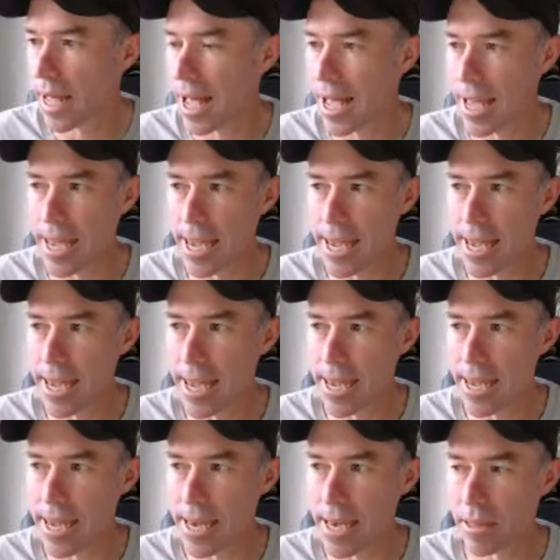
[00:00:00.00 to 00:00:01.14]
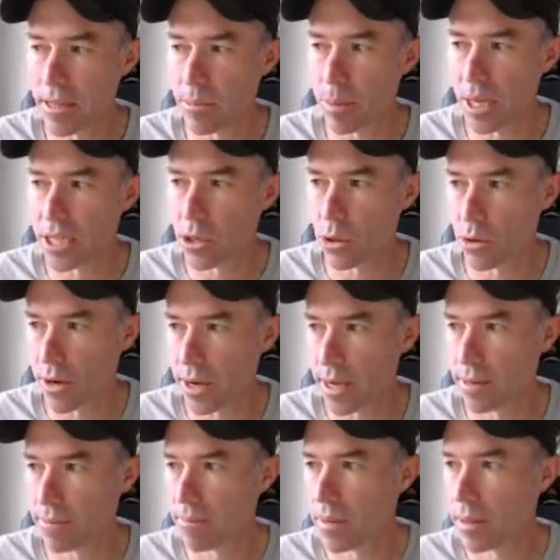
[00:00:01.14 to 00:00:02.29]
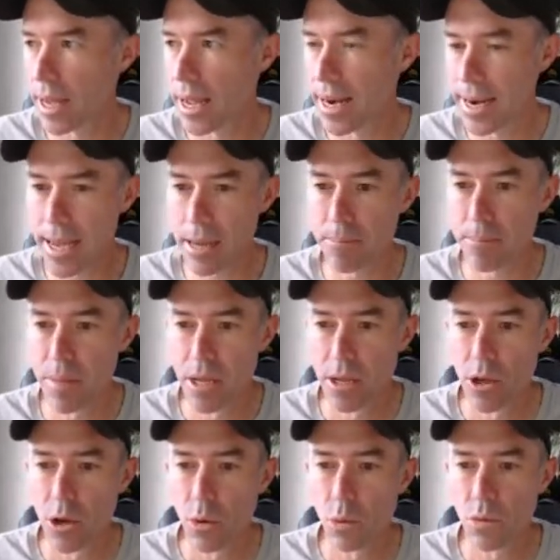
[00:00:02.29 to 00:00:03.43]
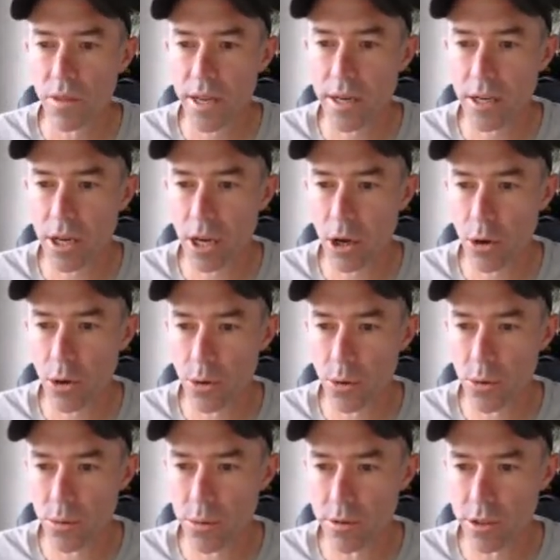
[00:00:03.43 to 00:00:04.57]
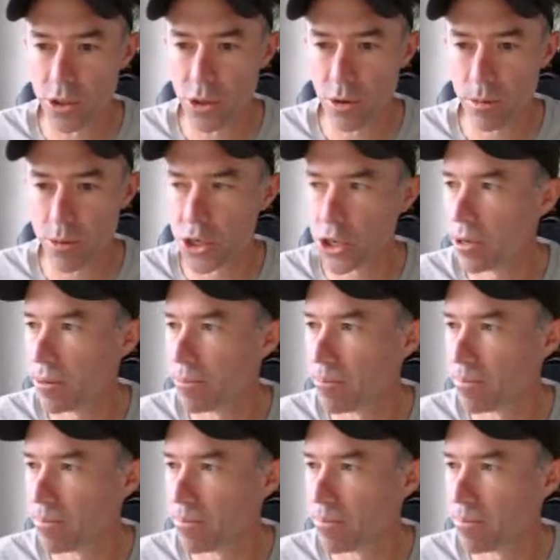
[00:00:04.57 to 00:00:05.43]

placeholder a name. We'll then go description,